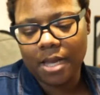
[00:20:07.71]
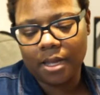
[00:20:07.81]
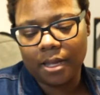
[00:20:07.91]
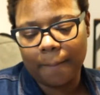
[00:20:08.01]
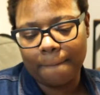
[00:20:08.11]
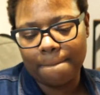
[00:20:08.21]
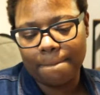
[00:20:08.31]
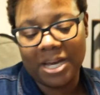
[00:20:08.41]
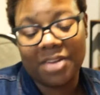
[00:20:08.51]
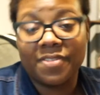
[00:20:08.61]

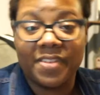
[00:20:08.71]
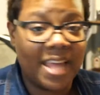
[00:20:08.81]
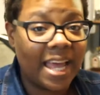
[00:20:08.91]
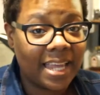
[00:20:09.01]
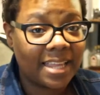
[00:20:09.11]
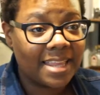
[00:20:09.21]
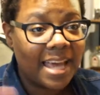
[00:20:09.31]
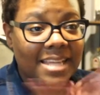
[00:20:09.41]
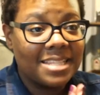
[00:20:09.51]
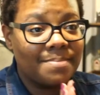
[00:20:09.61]
um but other than that
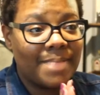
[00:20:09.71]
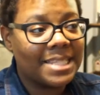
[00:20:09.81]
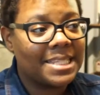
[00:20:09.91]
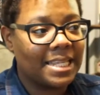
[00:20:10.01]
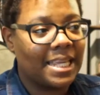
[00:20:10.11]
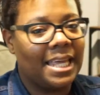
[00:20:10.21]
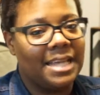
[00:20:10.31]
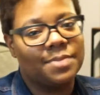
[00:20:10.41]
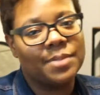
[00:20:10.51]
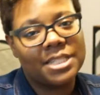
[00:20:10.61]
that is basically it i
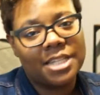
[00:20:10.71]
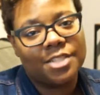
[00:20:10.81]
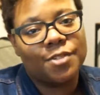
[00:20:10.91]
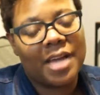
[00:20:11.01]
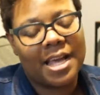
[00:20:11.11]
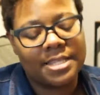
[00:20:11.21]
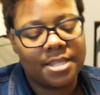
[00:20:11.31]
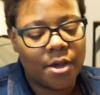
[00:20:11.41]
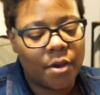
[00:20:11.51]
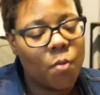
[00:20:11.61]
just want to let you guys
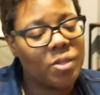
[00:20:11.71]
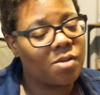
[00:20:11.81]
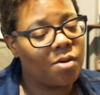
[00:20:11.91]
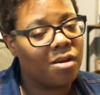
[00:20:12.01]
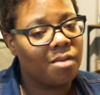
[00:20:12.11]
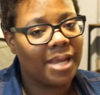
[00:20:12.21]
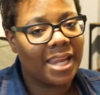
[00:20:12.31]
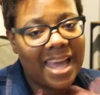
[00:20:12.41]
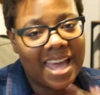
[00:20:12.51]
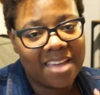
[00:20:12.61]
know what's going on in my
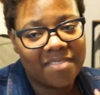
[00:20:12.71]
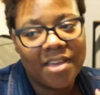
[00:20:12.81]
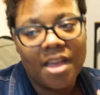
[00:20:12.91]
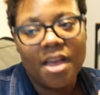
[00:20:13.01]
life